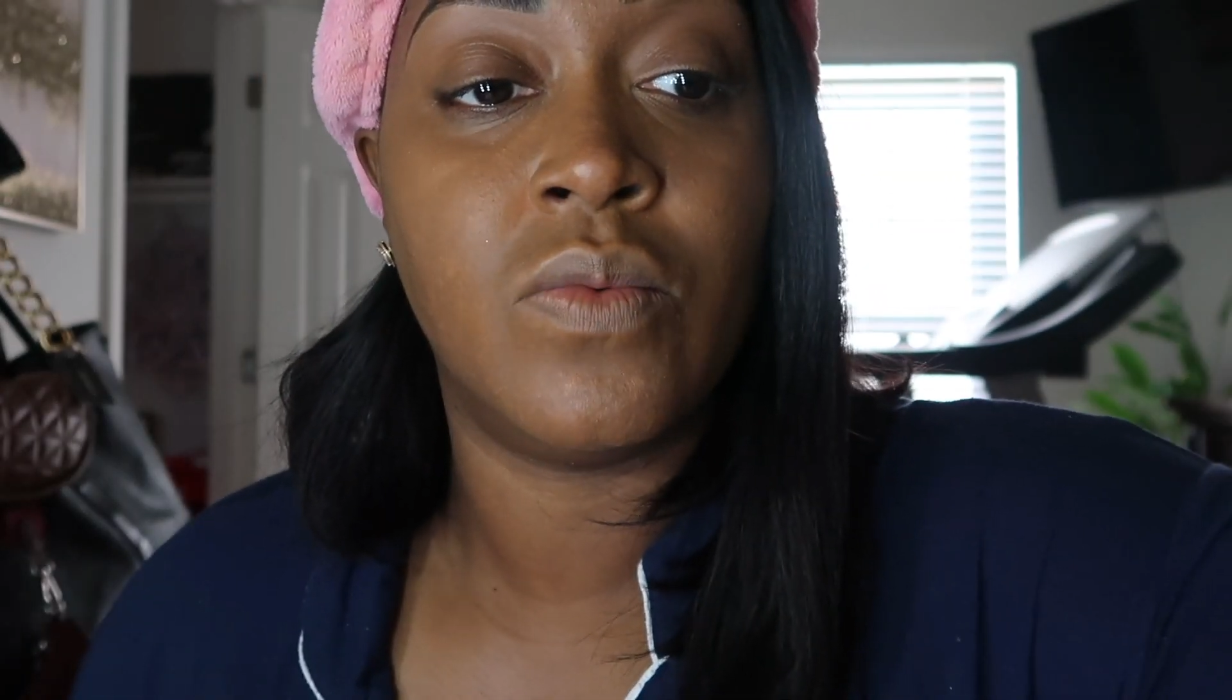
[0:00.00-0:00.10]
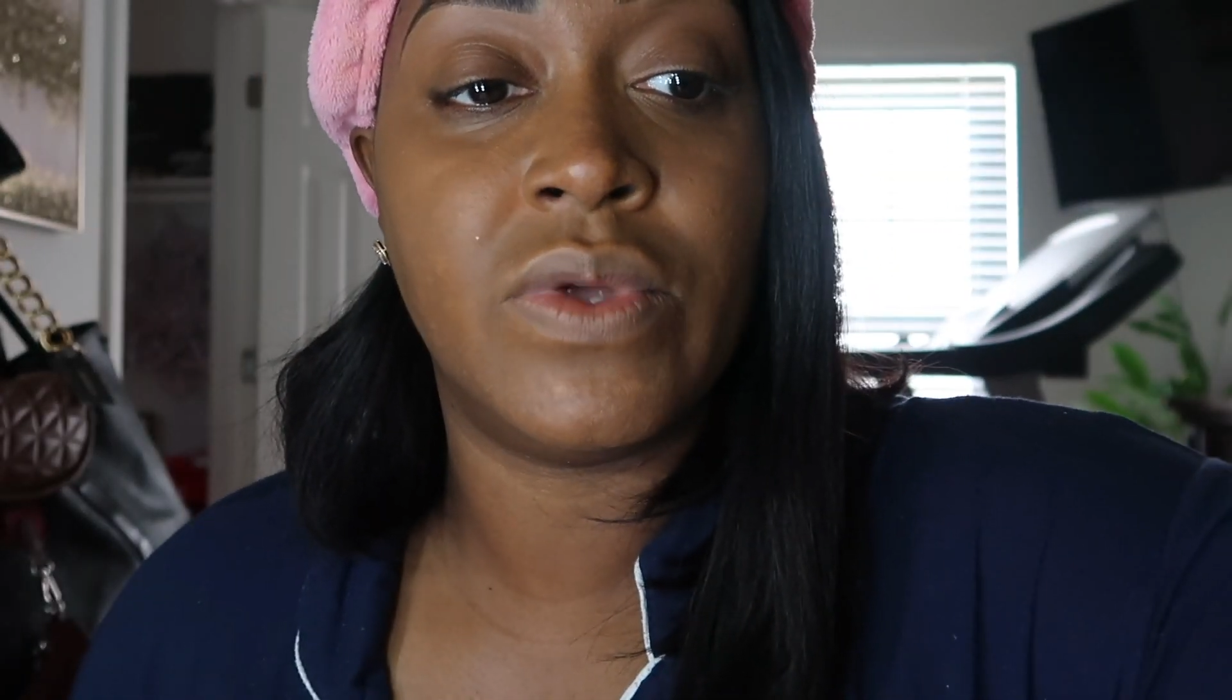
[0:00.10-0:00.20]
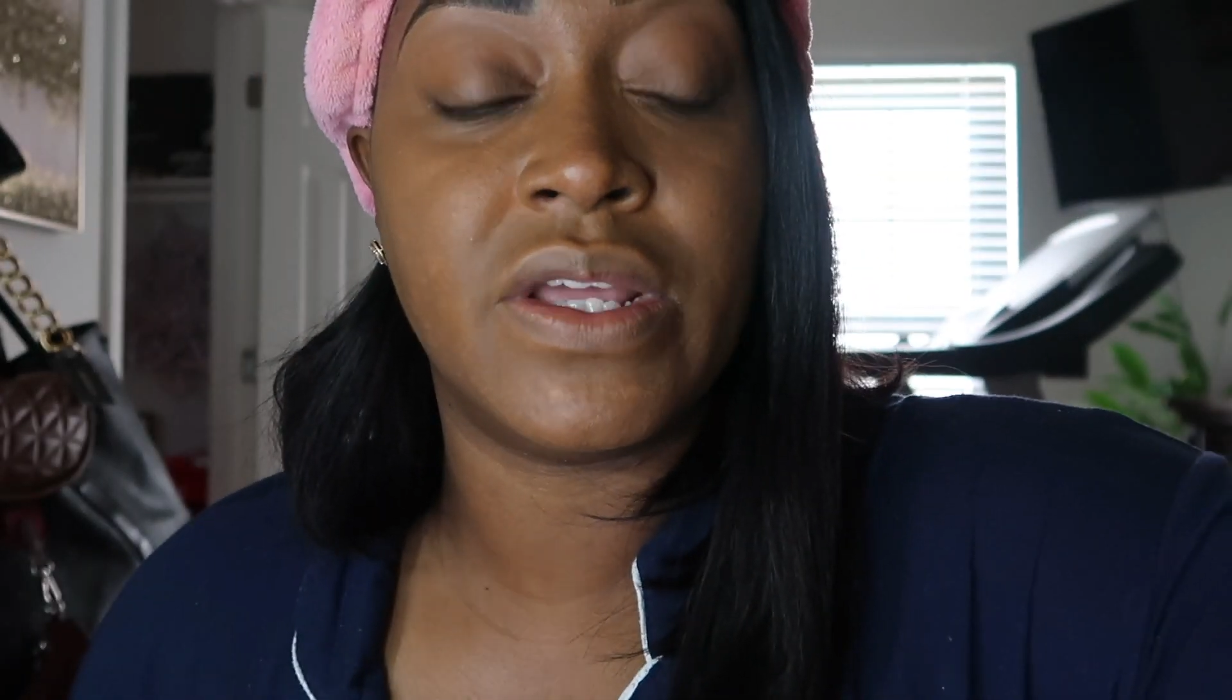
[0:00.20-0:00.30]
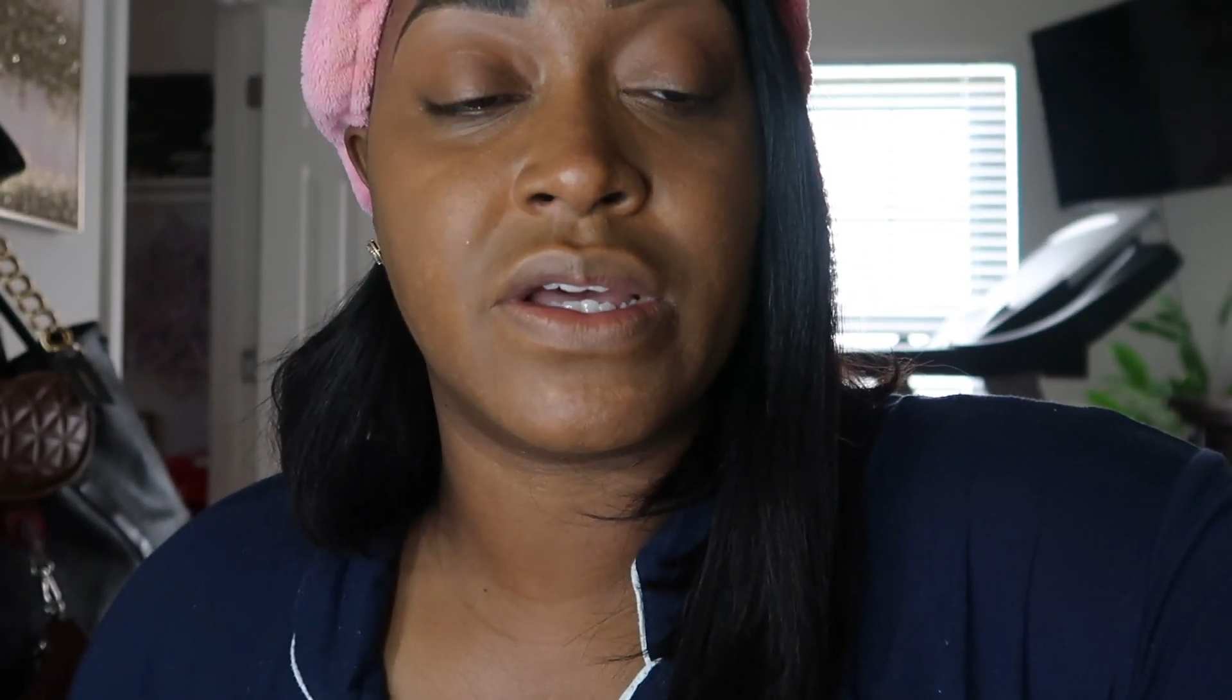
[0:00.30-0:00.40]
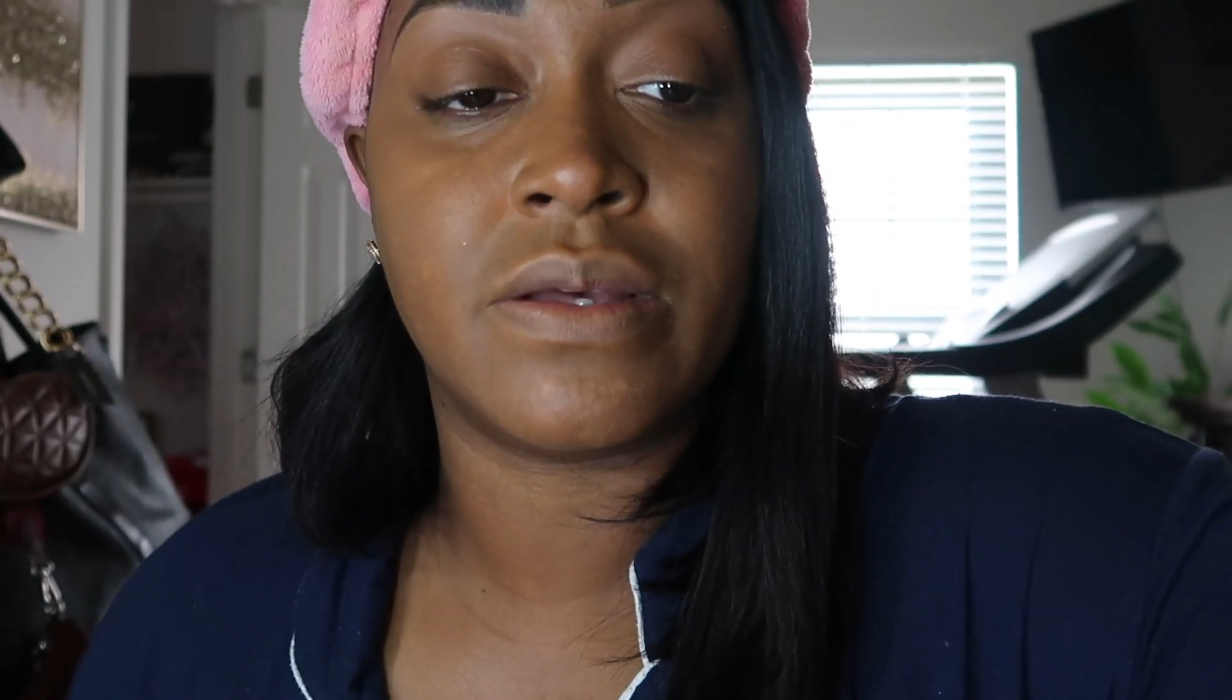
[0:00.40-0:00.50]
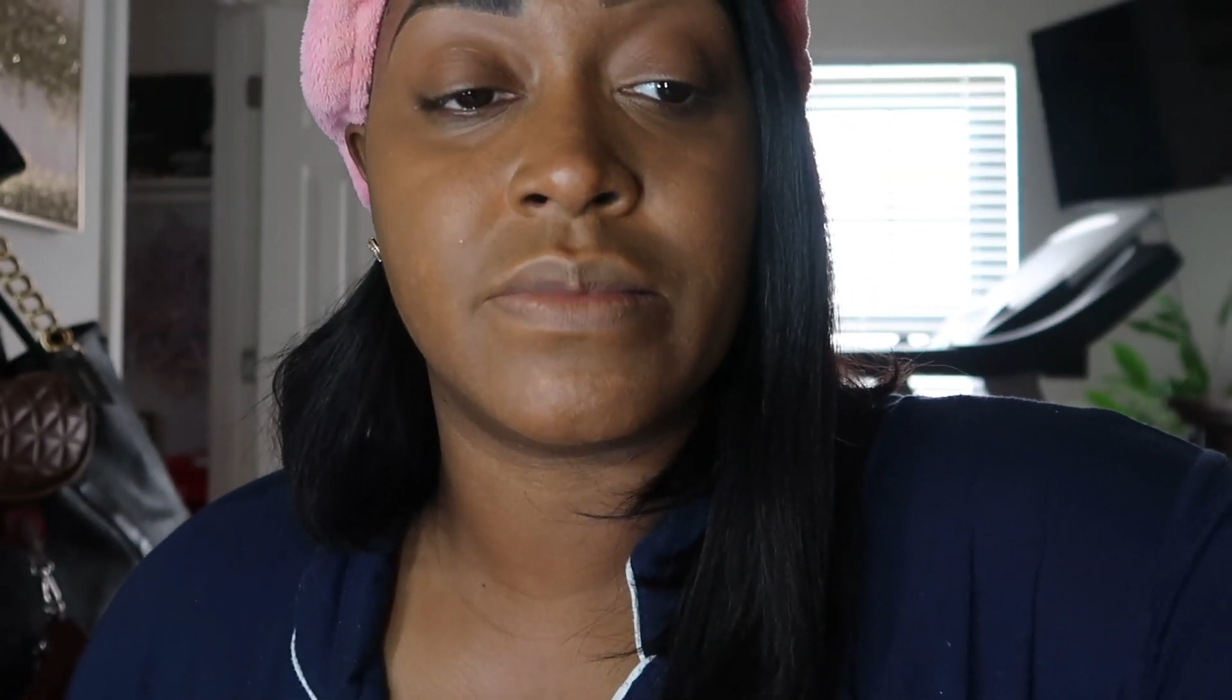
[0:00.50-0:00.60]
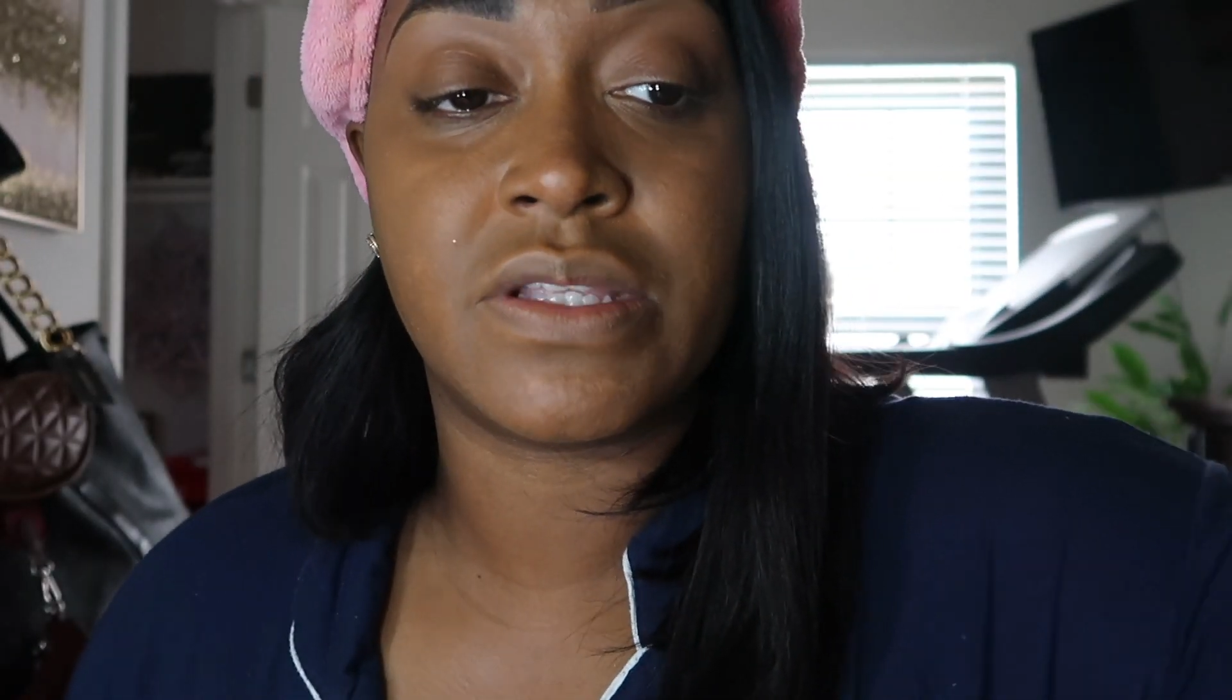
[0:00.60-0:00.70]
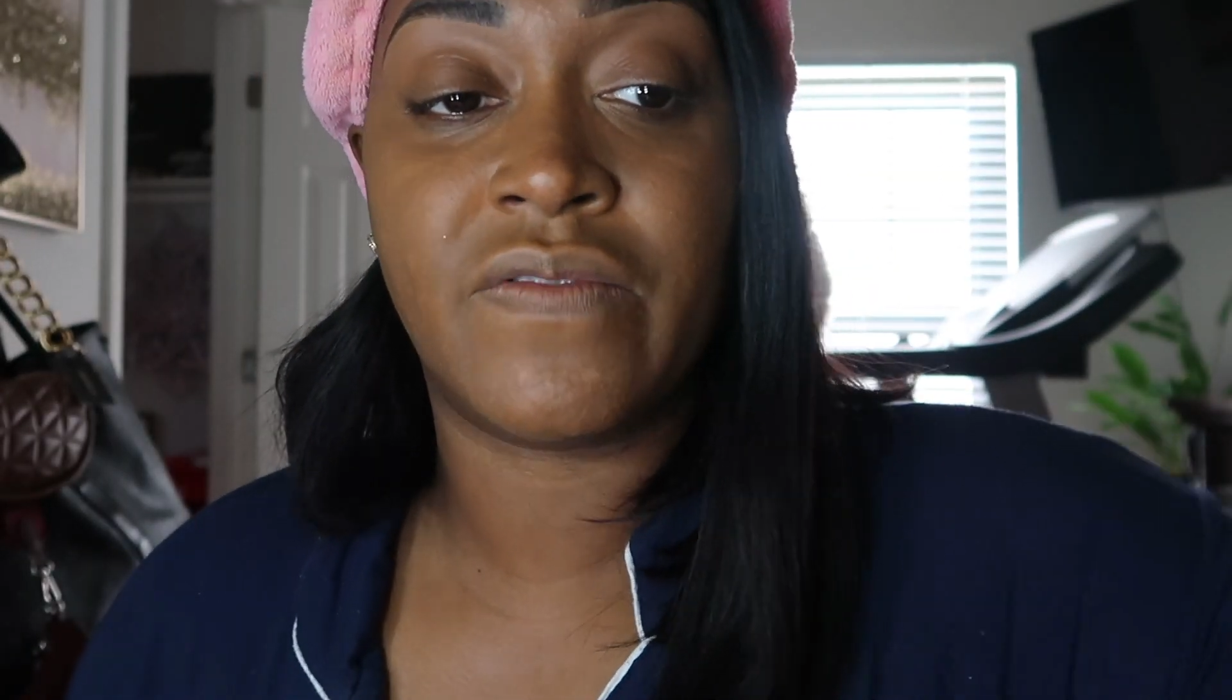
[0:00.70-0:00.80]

when it comes